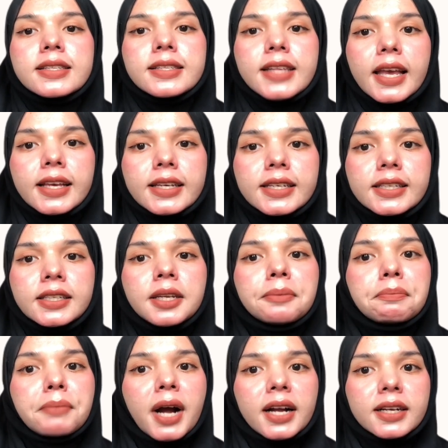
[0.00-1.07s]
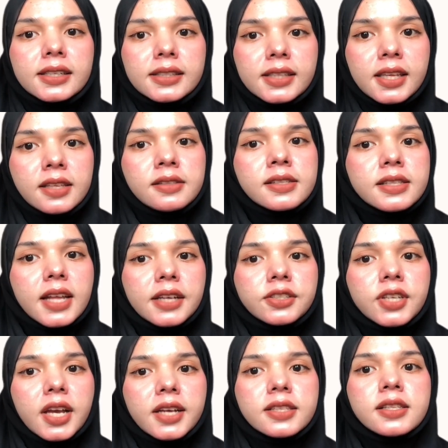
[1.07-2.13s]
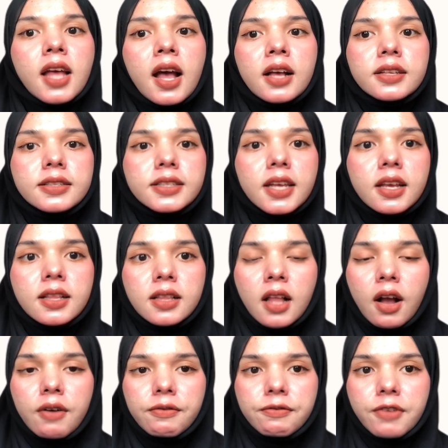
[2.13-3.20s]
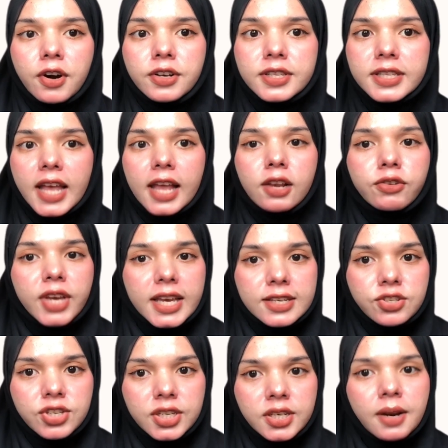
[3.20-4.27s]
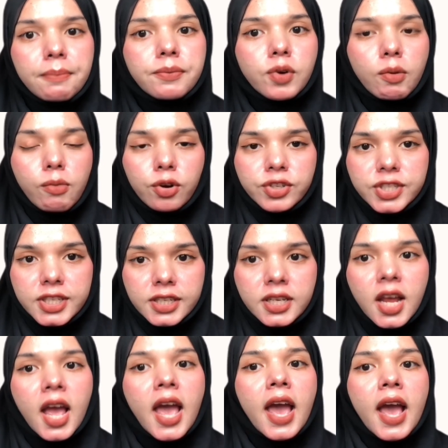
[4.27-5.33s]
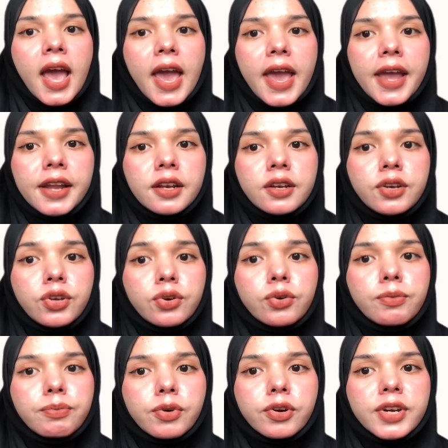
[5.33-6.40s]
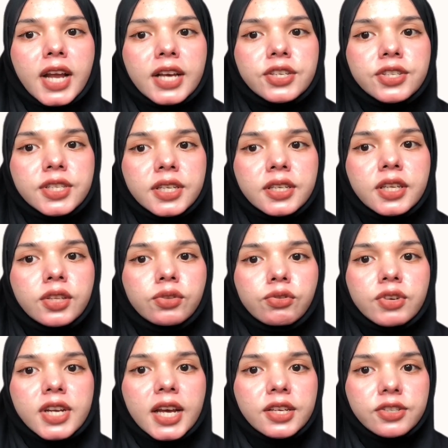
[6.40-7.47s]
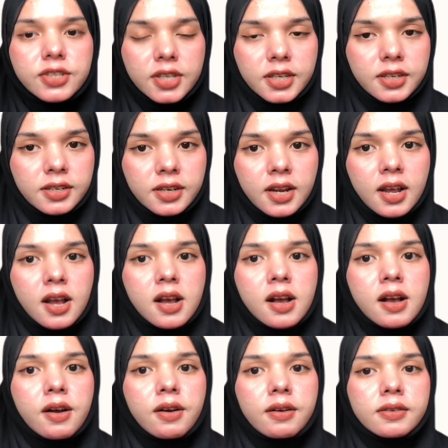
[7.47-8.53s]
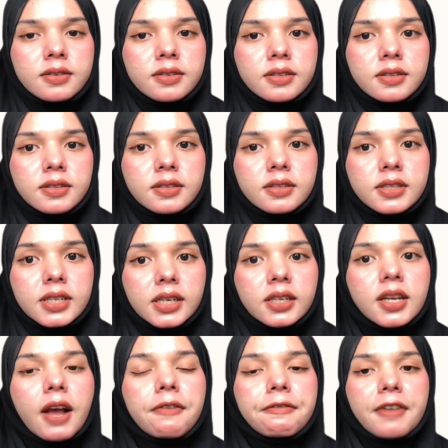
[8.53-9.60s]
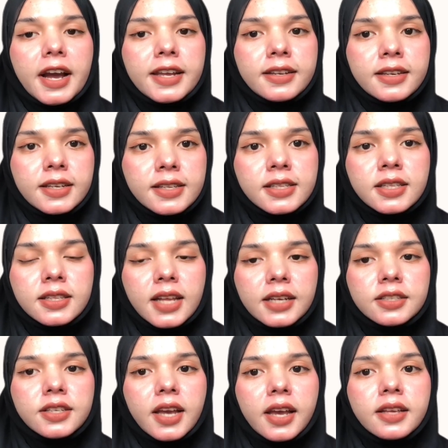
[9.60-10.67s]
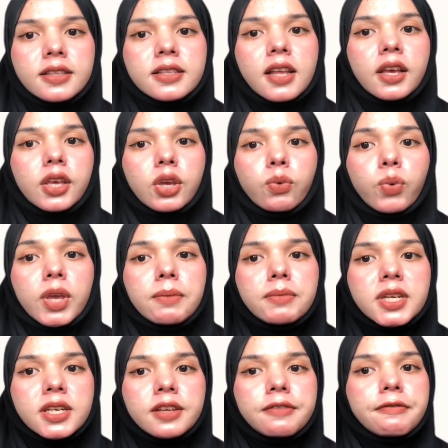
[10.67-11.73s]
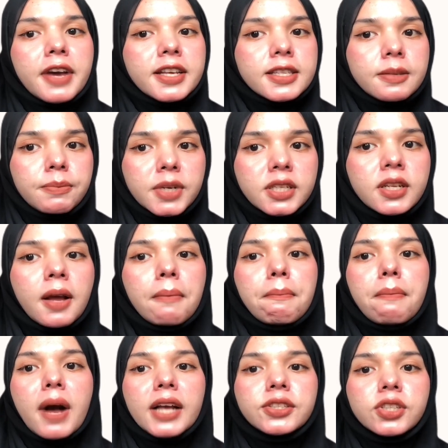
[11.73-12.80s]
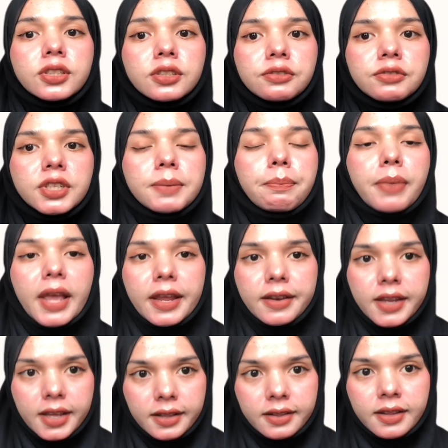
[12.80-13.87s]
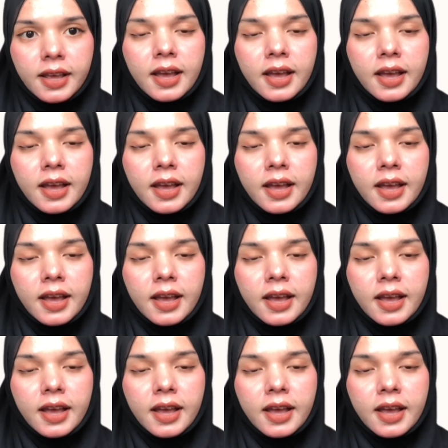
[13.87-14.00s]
Second, marketing such as sales force allocation, promotion, and new production introduction. Third, finance such as equipment investment, budgetary planning.